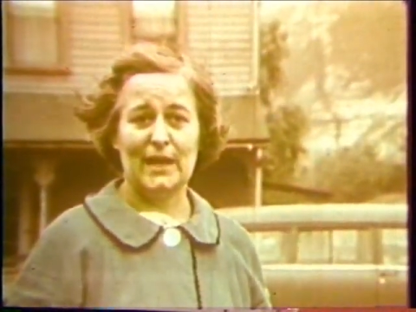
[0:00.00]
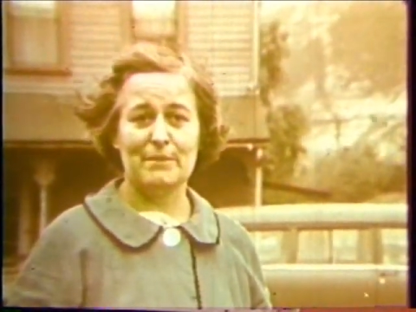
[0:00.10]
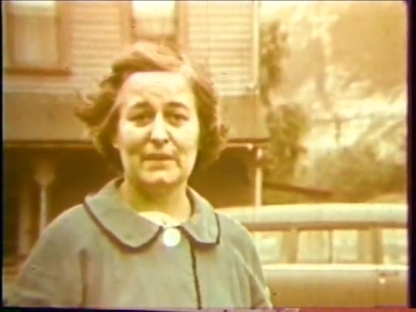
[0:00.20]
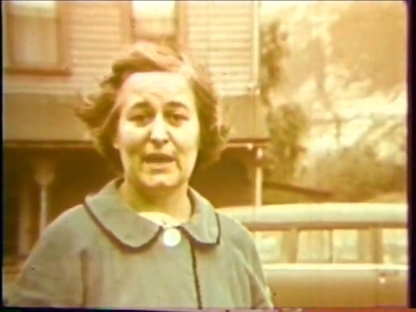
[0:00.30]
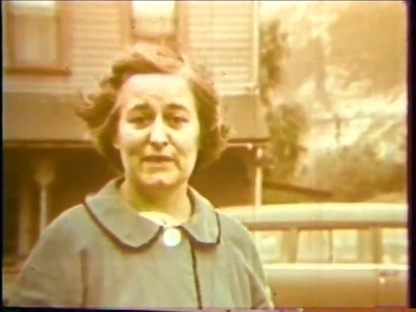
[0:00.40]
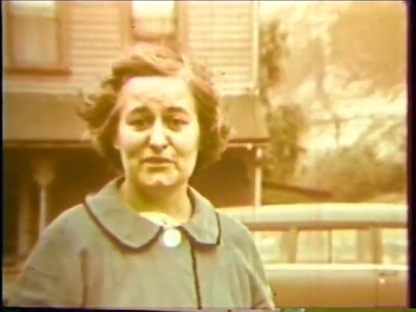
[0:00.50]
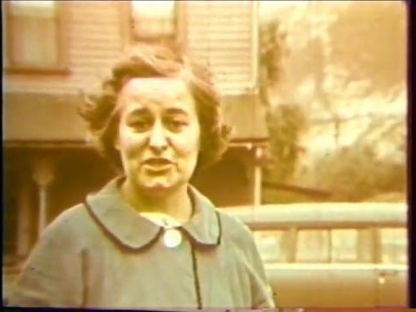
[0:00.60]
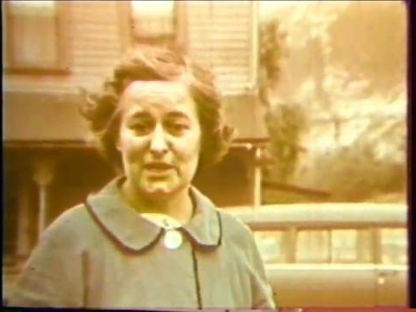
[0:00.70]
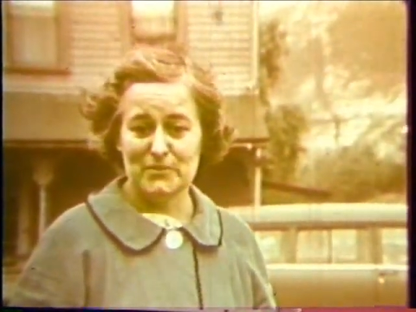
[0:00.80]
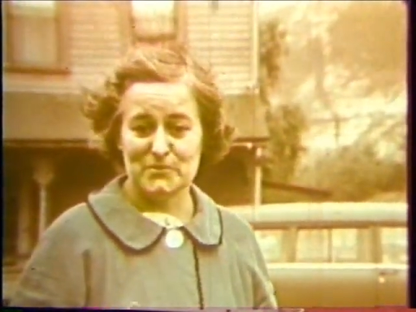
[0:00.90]
I'm kind of
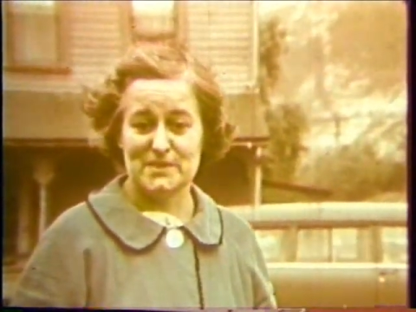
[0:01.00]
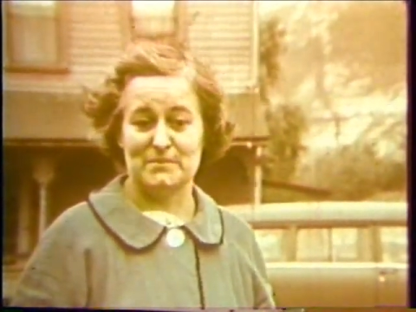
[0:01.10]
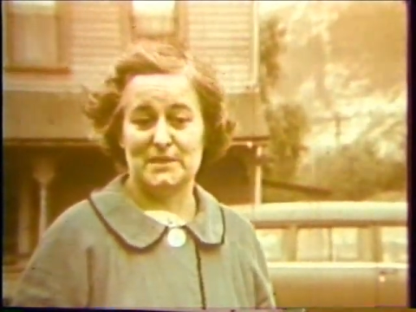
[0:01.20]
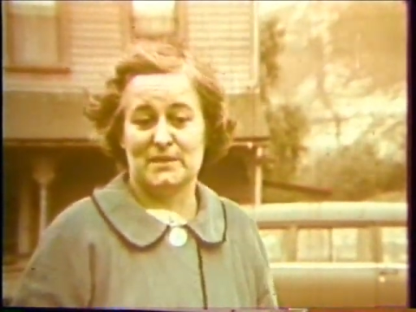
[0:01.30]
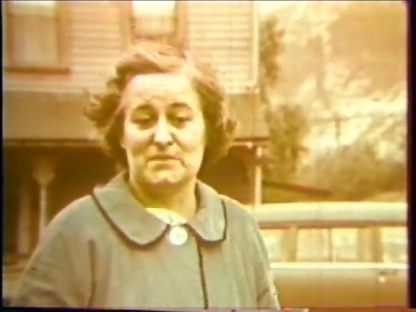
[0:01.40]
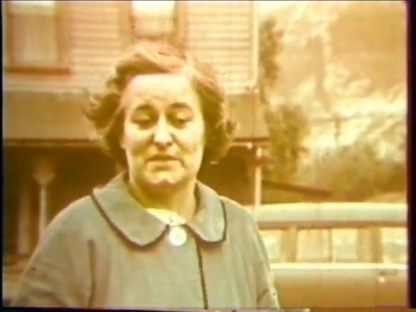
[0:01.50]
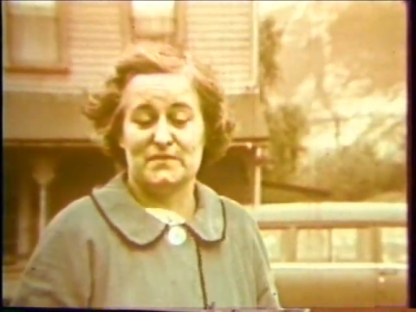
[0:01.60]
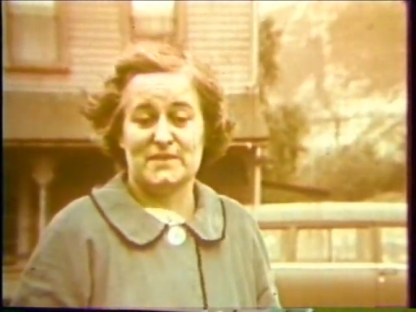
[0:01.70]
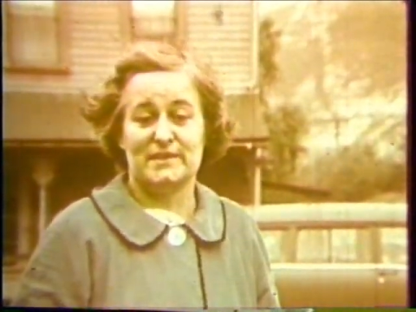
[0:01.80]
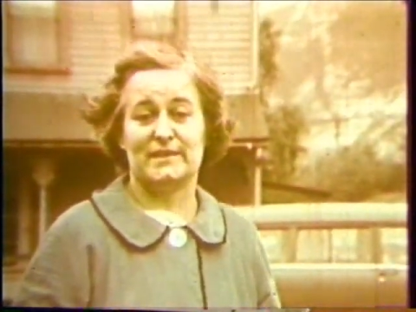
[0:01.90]
ashamed when somebody comes
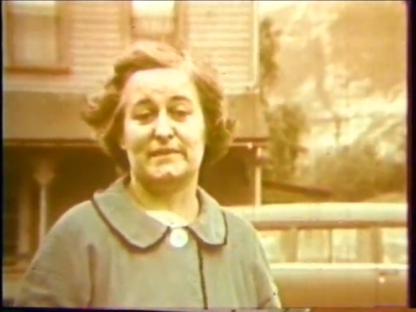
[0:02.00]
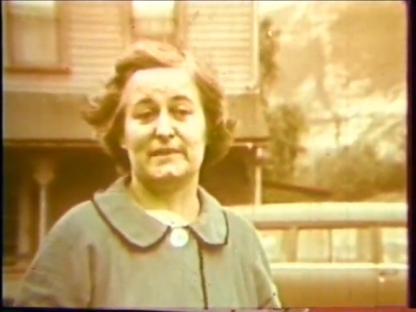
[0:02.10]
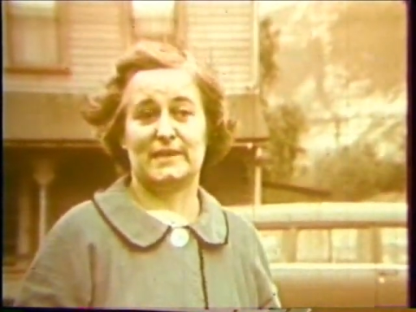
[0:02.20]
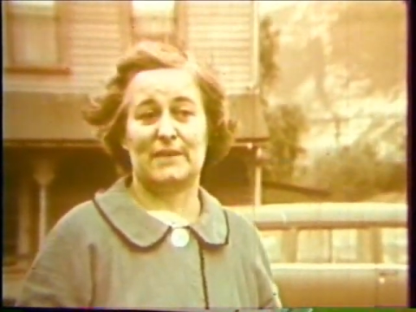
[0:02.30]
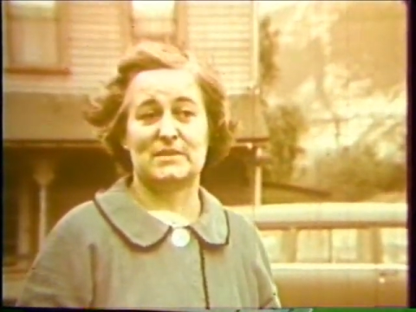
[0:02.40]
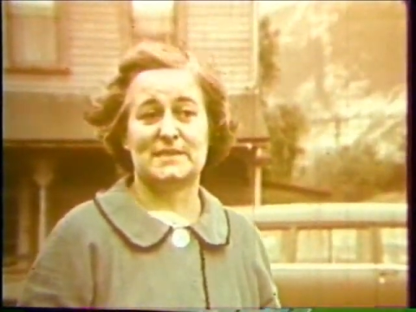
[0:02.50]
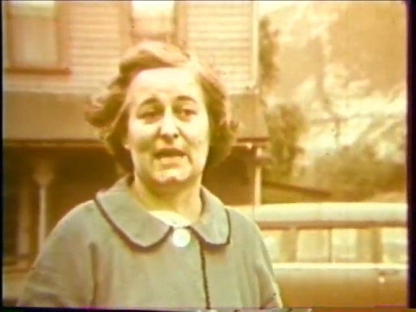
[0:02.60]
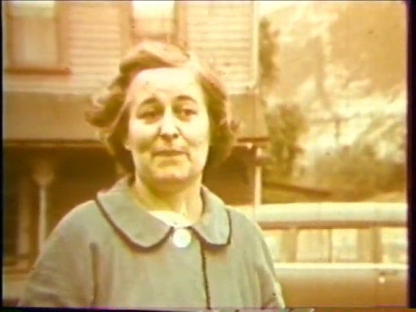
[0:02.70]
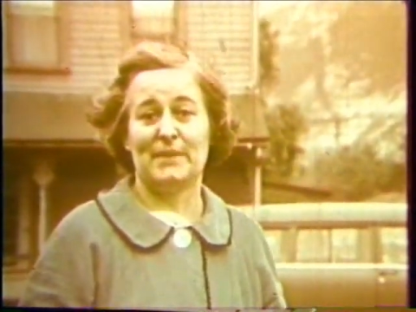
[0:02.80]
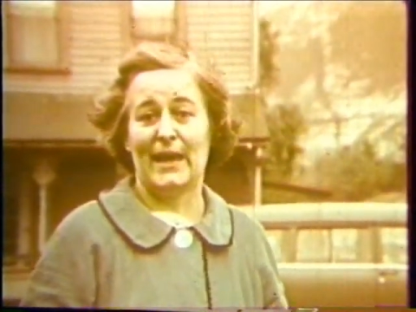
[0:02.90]
to visit. They think that I'm
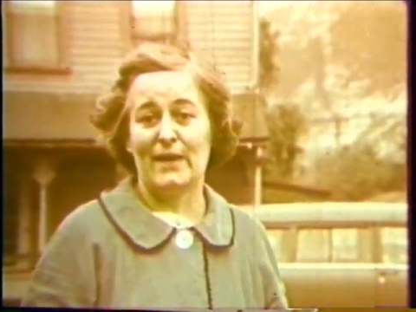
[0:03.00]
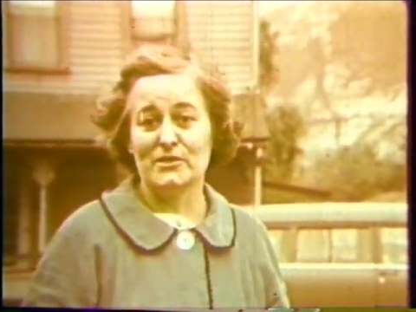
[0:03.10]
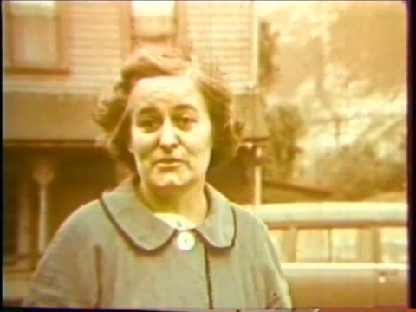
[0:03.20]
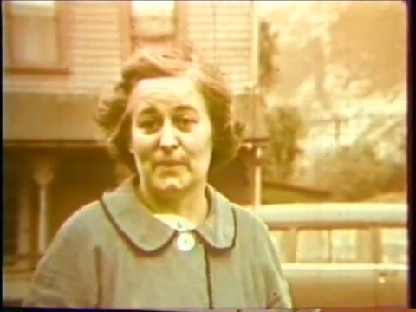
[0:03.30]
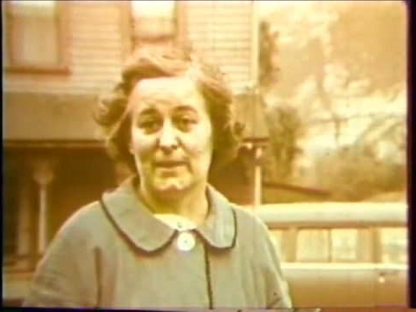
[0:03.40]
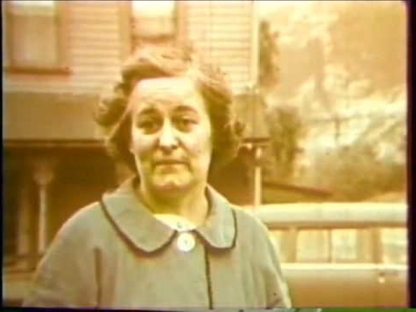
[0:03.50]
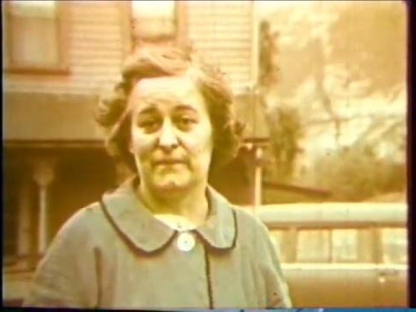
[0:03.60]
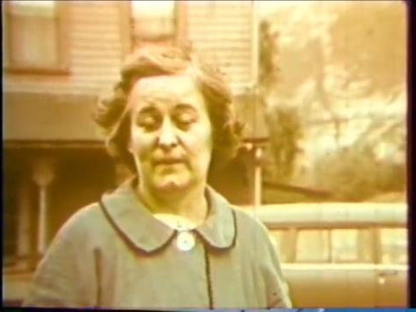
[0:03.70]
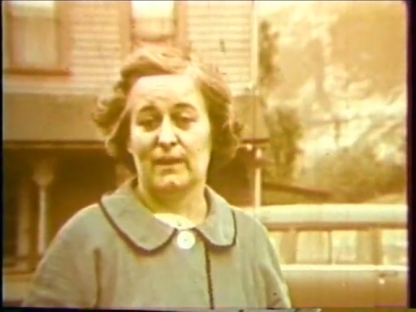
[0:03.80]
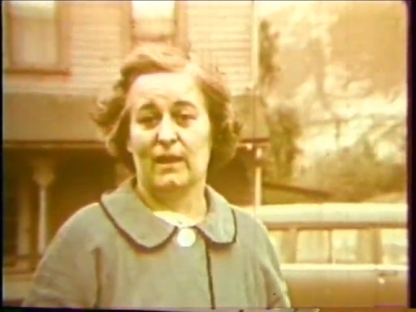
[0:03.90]
a sloppy housewife.